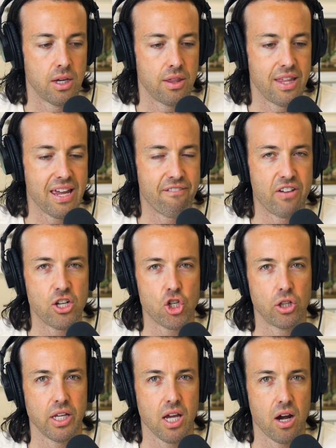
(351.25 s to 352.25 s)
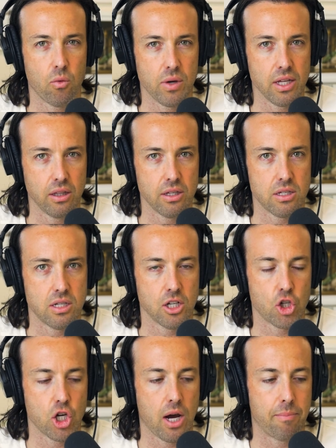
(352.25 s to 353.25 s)
They eventually got realistic,
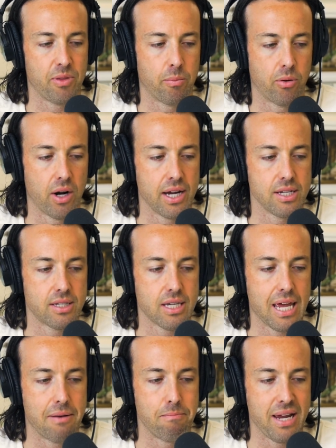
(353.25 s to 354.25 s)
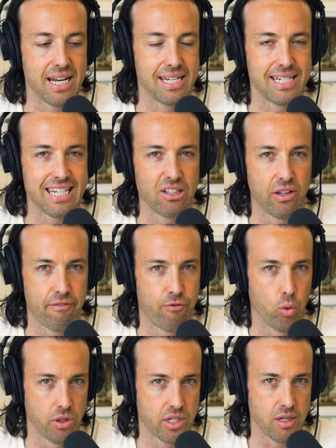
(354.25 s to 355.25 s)
chopped the price, and made a deal at
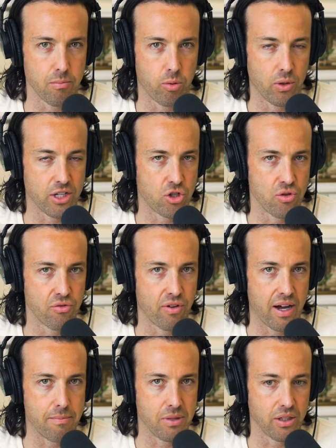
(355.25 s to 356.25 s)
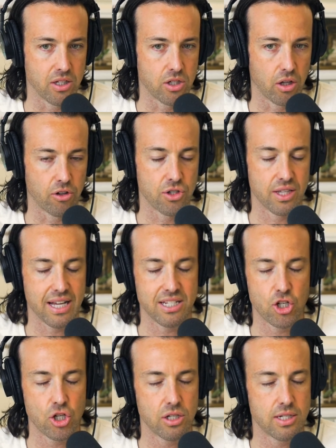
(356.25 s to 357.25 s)
$14.25 million. That's
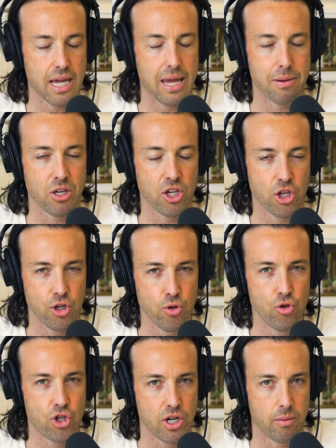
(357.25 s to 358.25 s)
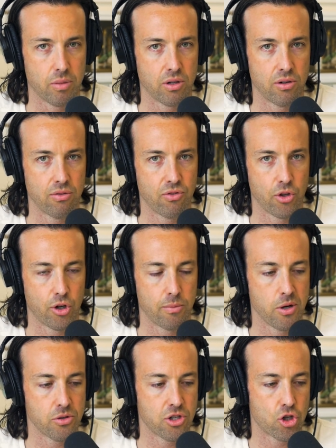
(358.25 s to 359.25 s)
just a huge number for the
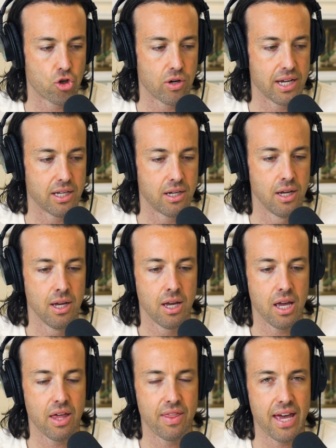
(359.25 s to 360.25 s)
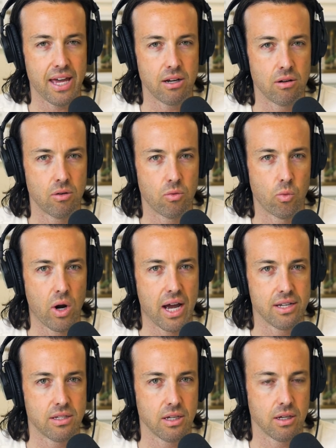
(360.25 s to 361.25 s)
Hermosa Strand, and that
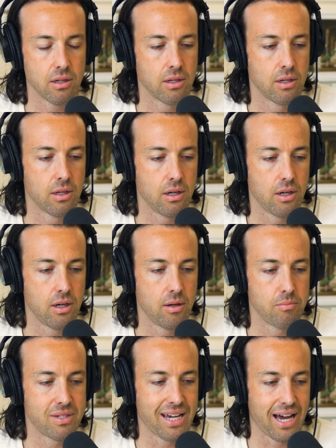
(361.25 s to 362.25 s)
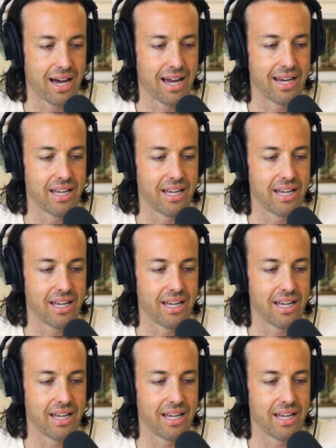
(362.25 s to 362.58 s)
rising tide